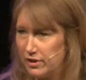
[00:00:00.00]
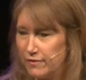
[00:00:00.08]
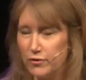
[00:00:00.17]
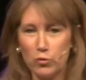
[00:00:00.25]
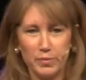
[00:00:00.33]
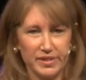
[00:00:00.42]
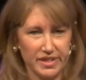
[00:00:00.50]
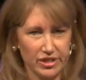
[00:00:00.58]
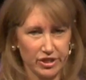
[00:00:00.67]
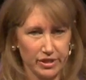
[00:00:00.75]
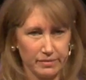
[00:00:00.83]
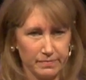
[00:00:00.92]
of your
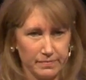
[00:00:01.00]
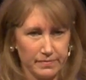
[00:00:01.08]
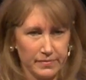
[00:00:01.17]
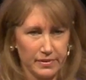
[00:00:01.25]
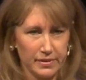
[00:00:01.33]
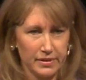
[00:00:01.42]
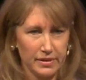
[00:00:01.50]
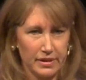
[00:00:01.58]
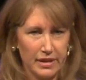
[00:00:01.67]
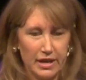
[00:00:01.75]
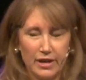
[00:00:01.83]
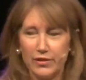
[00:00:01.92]
position,
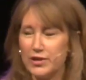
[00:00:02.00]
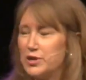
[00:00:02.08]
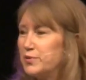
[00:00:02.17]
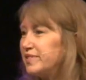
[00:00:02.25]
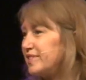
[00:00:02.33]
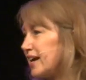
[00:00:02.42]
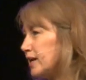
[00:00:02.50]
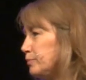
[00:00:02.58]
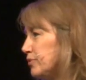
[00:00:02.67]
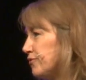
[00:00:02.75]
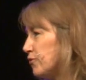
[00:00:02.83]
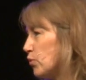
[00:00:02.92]
that you stand
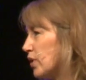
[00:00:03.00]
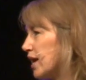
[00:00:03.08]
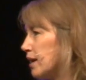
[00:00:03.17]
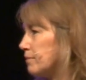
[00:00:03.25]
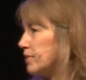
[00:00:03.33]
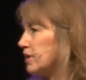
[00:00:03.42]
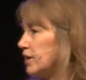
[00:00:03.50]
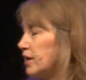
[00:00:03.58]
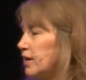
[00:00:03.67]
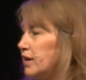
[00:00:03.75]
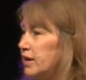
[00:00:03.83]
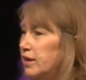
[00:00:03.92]
before him
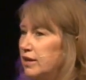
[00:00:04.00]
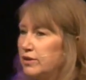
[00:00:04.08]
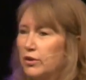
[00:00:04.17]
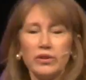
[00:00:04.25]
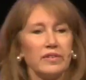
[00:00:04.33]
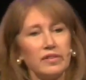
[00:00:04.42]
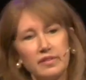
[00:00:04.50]
not as a